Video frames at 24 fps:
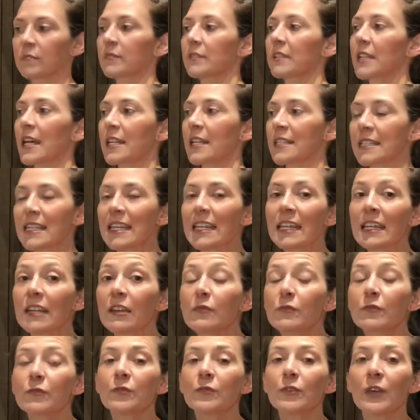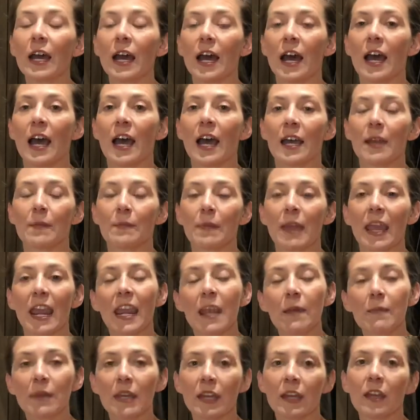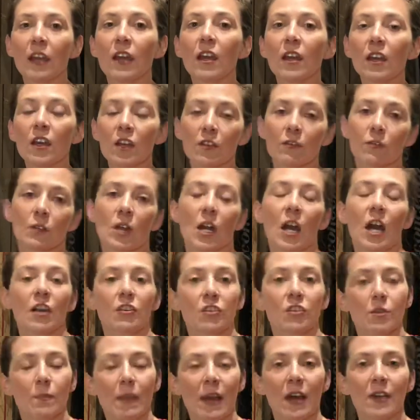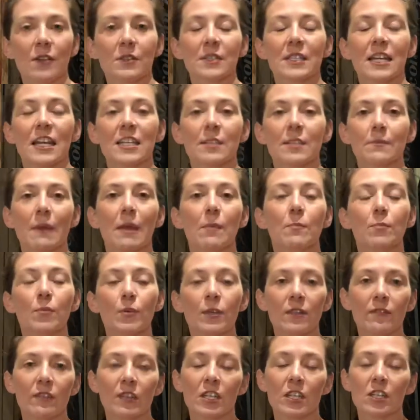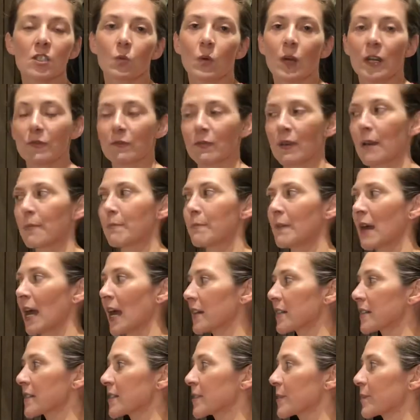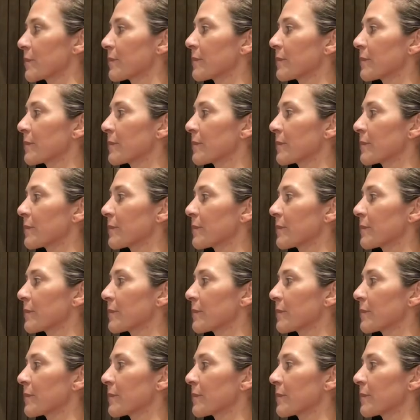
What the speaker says: That's if I'm aiming for 100 pounds as my previous 1 rep max.